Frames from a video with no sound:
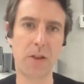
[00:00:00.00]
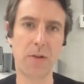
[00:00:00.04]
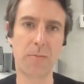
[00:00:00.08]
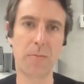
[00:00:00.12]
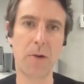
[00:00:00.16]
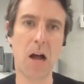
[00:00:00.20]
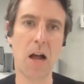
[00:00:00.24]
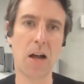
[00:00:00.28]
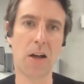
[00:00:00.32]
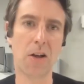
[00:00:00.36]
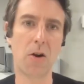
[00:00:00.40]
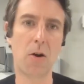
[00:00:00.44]
the
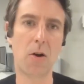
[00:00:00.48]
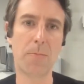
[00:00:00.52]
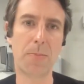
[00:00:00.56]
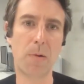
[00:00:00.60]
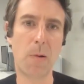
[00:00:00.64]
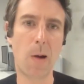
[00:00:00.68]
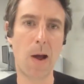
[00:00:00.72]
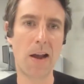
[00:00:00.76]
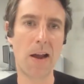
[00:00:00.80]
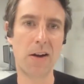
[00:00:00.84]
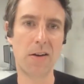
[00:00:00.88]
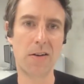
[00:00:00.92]
market
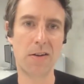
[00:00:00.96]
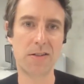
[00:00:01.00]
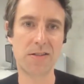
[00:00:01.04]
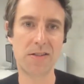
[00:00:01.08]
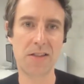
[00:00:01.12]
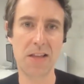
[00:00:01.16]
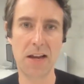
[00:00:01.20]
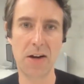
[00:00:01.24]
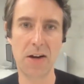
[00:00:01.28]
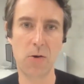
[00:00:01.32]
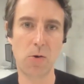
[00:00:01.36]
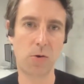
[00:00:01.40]
operator; it's
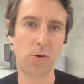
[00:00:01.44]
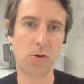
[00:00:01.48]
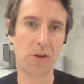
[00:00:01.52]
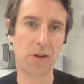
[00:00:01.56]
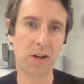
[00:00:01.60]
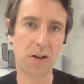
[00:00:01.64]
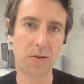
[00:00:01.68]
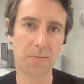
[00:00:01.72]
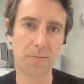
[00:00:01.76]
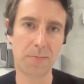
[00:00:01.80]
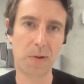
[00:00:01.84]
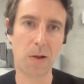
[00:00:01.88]
then all the
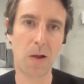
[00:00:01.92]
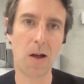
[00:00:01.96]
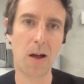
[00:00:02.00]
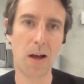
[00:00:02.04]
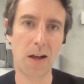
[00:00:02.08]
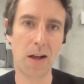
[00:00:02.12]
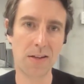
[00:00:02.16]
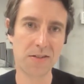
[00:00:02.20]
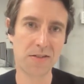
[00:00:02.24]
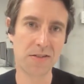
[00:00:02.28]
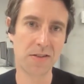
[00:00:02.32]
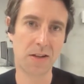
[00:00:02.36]

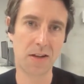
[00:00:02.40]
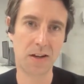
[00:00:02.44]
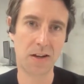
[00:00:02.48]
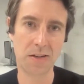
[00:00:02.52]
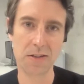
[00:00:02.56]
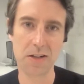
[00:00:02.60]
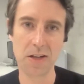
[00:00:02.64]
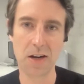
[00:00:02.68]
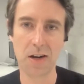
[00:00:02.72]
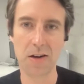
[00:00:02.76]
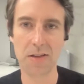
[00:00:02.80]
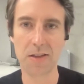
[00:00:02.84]
compliance and
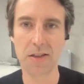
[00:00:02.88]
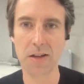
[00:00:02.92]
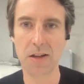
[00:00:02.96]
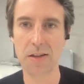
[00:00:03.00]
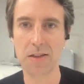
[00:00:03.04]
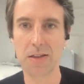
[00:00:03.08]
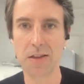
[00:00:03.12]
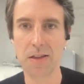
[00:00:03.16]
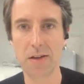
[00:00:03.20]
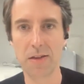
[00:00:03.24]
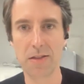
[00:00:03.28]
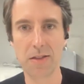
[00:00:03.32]

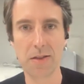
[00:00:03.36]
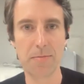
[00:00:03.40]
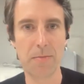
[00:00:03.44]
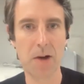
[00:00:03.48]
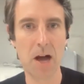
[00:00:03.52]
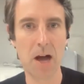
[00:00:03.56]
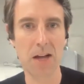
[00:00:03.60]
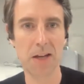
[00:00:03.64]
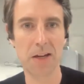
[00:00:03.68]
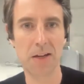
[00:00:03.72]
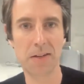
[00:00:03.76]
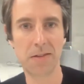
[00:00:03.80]
the
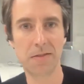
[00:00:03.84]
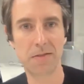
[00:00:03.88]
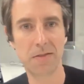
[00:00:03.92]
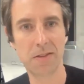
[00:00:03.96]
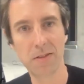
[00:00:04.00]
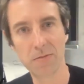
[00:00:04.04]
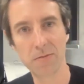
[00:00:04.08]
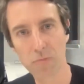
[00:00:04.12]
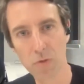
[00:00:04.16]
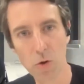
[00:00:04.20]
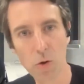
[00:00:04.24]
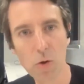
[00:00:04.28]
marketing
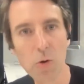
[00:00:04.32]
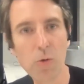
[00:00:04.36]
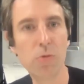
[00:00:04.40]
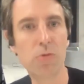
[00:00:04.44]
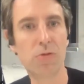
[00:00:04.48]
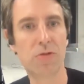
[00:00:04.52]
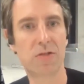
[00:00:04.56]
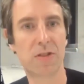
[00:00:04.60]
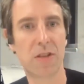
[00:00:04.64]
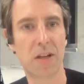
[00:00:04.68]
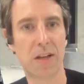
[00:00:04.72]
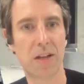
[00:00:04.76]

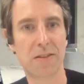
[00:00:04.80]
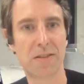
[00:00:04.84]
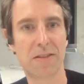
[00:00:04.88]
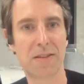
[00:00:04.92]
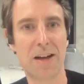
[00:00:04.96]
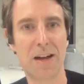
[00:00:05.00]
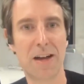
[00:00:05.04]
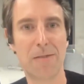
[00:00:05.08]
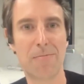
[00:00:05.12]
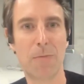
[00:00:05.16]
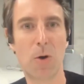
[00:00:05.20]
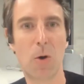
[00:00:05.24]
rules that
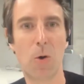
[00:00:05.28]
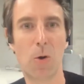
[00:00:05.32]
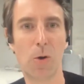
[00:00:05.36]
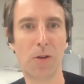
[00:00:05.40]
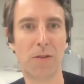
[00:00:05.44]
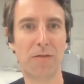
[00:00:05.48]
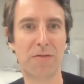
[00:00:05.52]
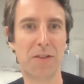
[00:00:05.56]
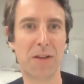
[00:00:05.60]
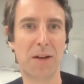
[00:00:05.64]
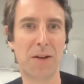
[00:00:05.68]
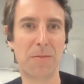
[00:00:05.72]
all
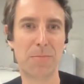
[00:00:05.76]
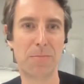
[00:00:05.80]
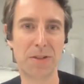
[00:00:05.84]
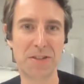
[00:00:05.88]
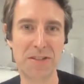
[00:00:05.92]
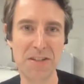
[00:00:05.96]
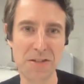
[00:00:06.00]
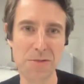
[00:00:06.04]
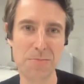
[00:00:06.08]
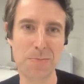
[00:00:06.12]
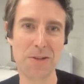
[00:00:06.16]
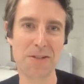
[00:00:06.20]
of the
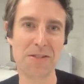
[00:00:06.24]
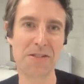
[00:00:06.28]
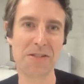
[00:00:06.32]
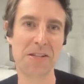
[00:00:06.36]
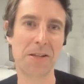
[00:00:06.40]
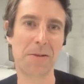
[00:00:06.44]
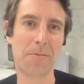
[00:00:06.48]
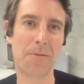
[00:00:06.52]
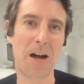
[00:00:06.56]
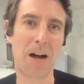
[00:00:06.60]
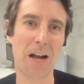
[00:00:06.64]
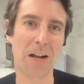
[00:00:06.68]
participants in
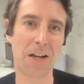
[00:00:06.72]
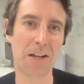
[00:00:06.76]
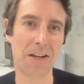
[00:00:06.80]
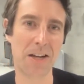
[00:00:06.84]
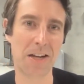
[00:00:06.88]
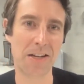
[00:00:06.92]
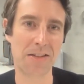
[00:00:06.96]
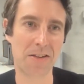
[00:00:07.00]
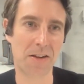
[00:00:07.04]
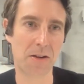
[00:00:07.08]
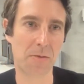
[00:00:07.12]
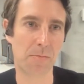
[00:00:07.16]
the market
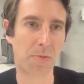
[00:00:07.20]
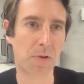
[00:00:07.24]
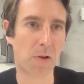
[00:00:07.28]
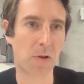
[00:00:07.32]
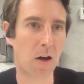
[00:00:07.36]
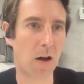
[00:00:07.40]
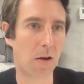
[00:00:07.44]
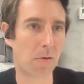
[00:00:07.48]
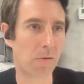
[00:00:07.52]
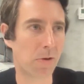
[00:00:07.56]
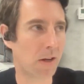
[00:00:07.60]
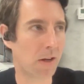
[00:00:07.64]
need to
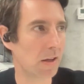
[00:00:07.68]
comply with.